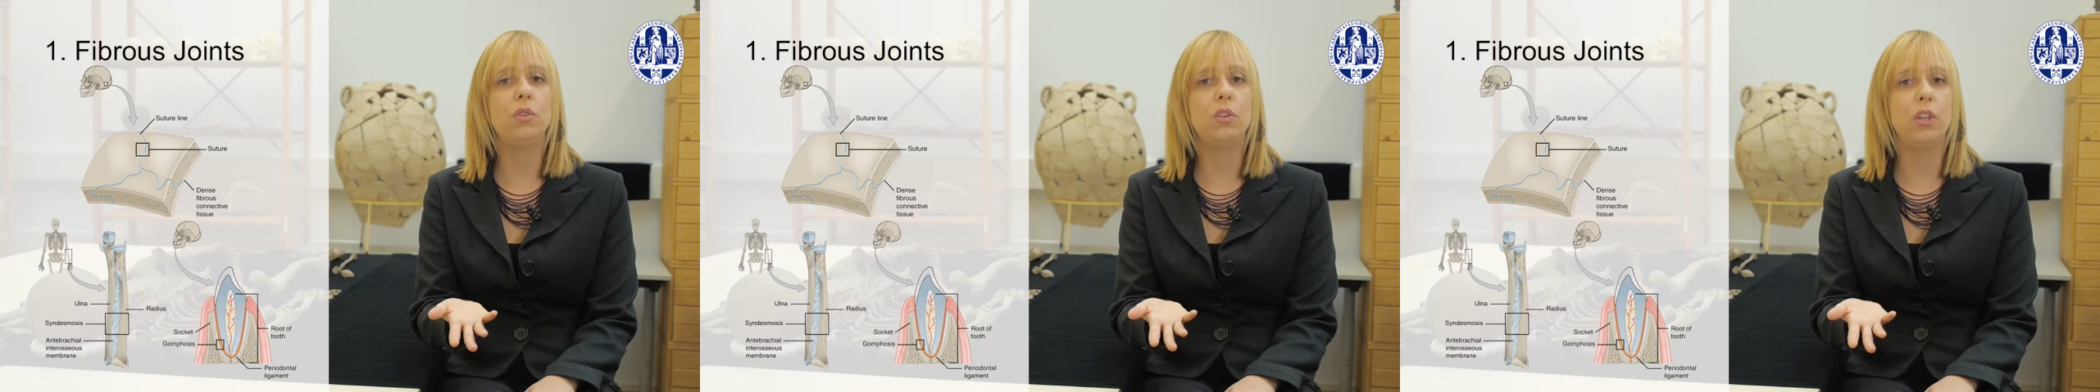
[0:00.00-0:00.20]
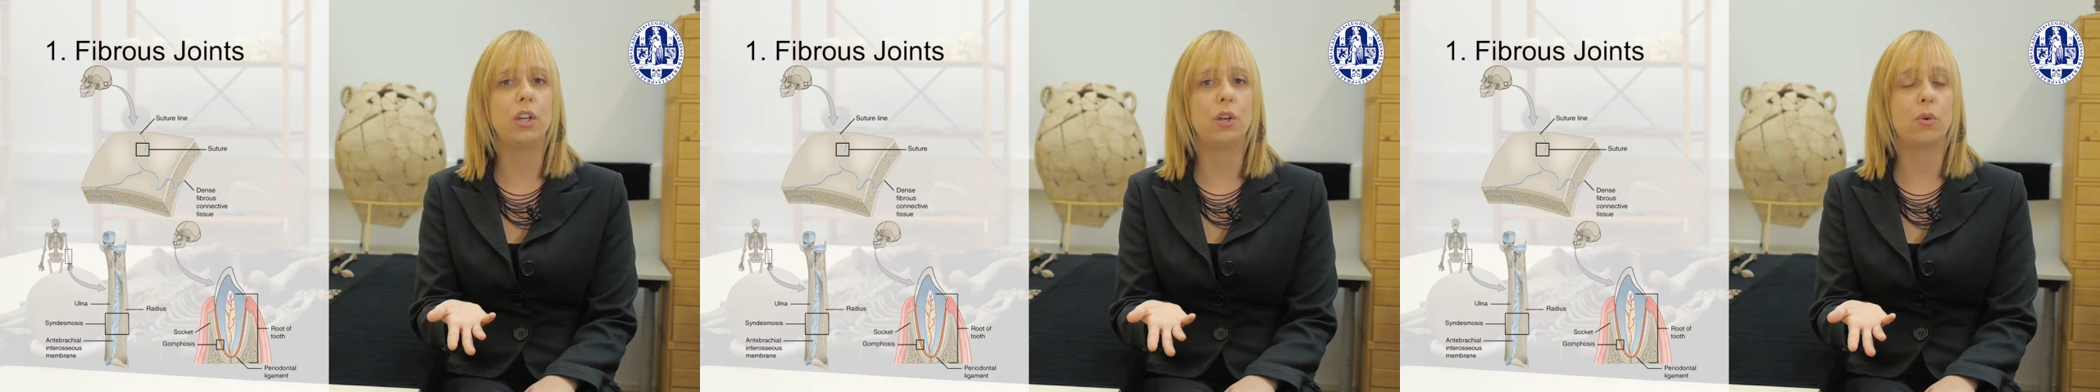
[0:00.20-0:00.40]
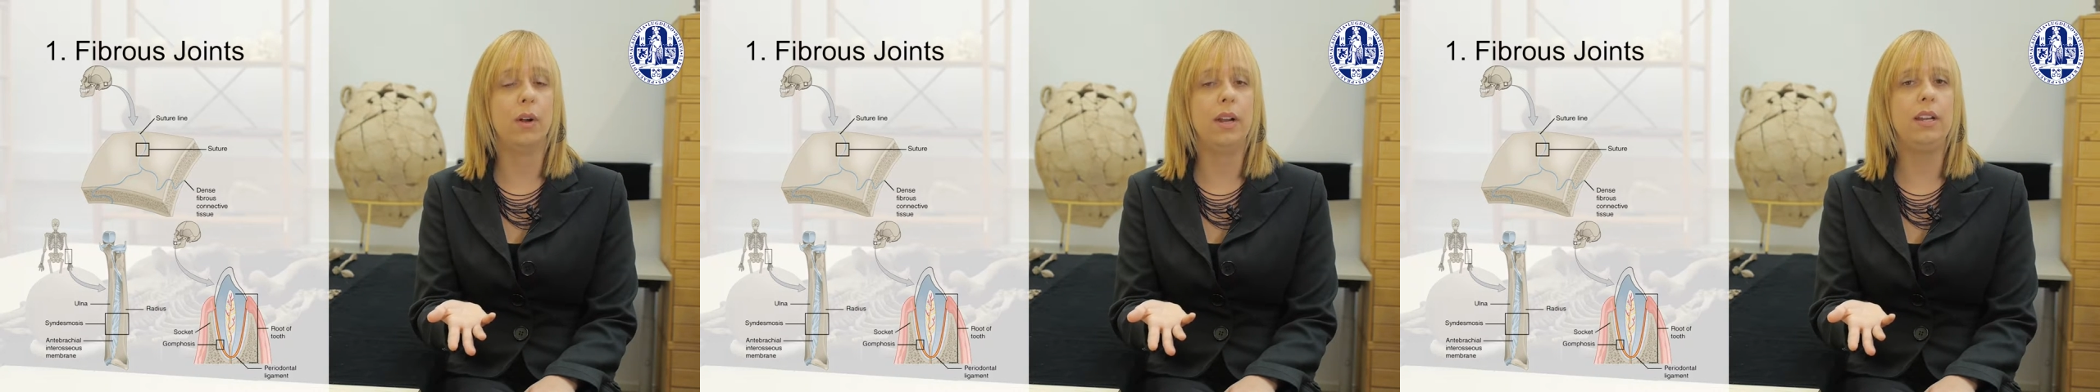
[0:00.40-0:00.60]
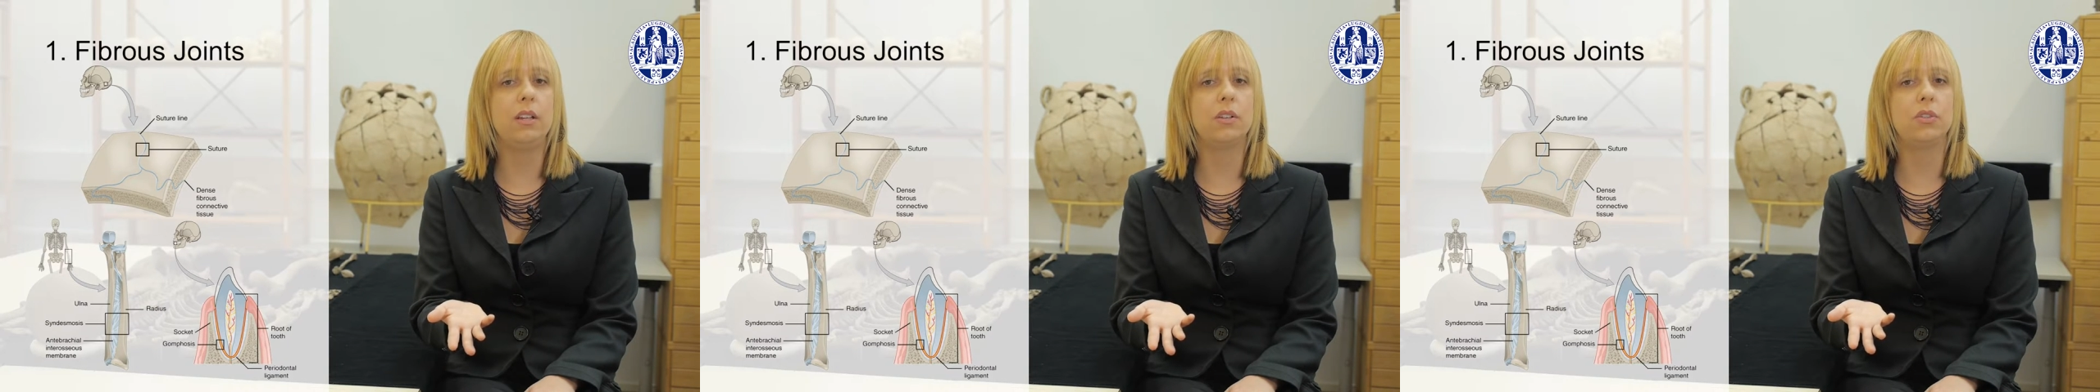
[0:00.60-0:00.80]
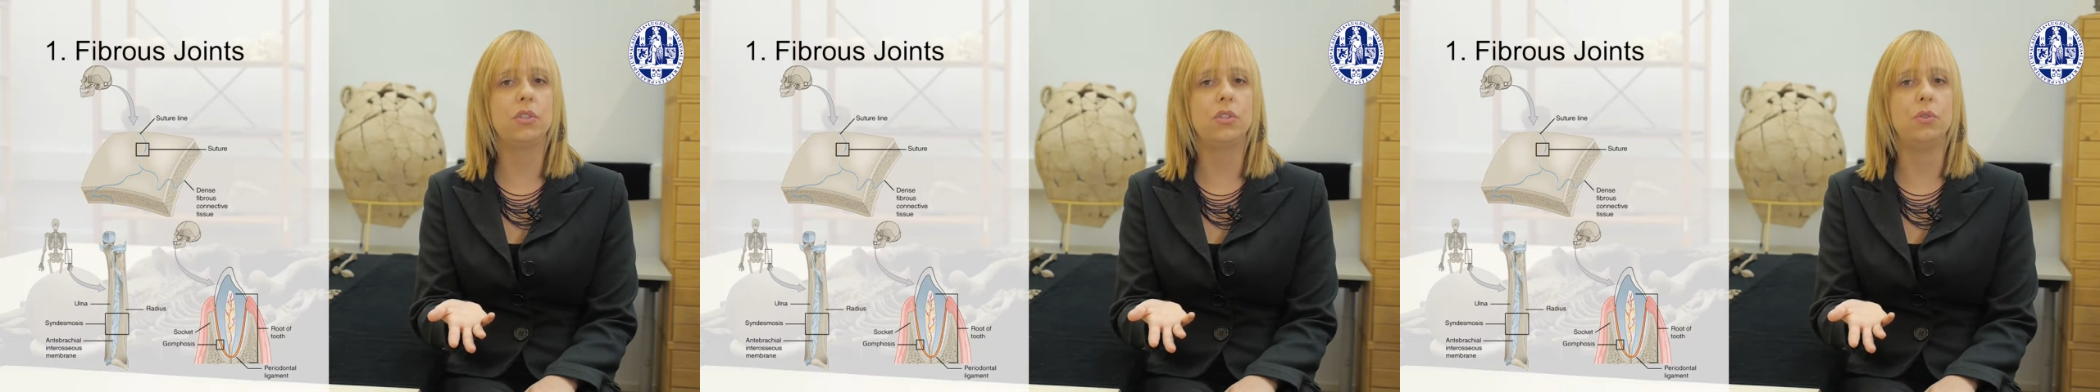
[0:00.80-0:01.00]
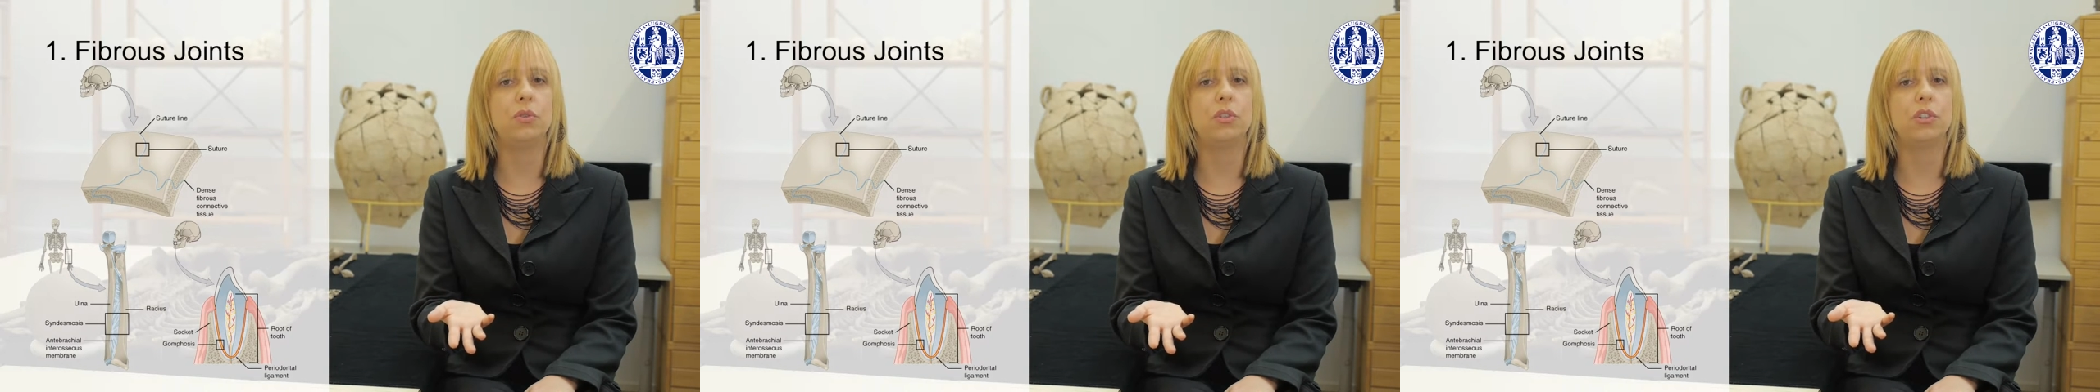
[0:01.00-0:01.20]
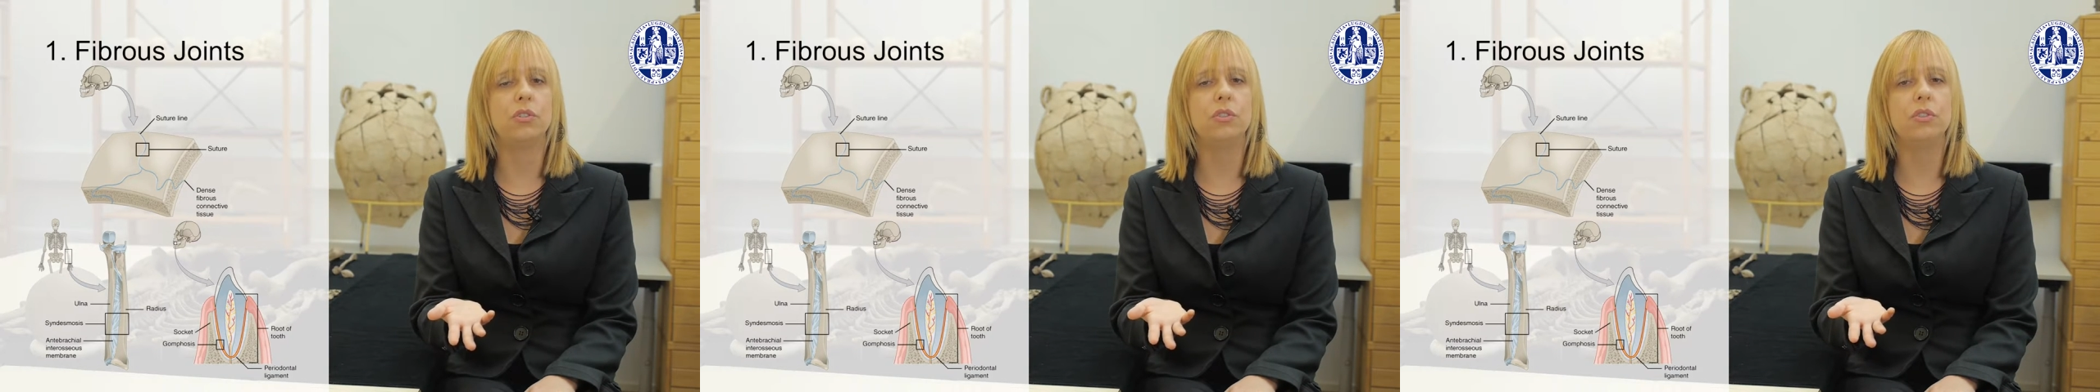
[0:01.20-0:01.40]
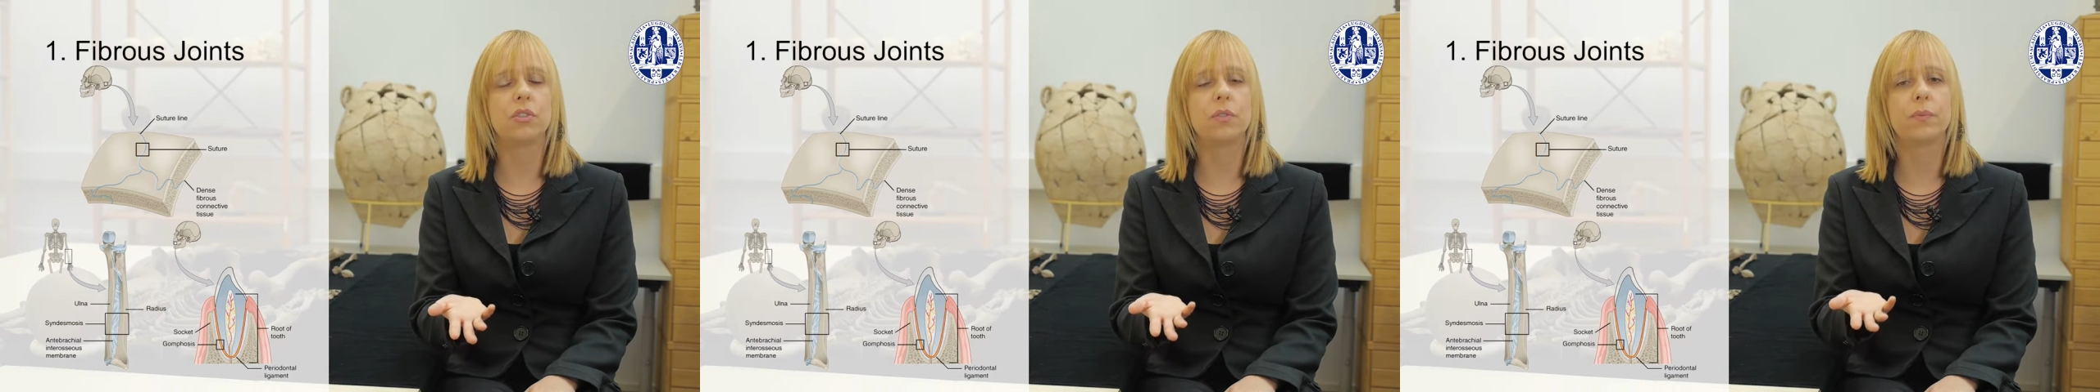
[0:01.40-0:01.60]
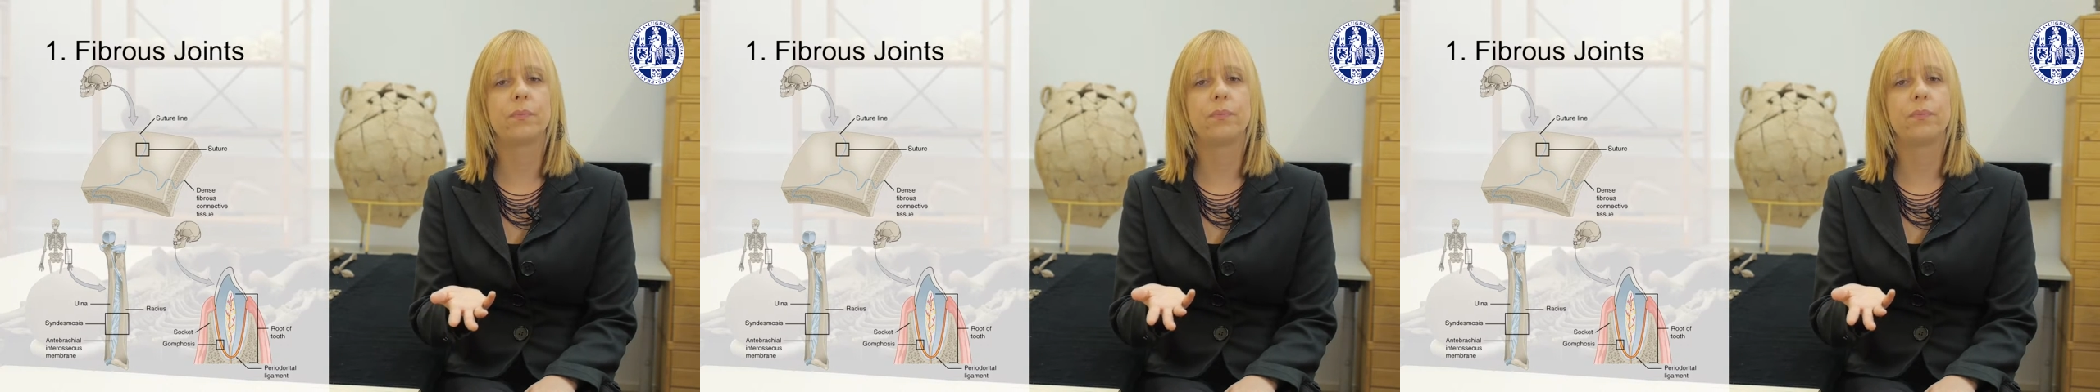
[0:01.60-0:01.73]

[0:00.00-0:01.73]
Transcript: the cranial sutures.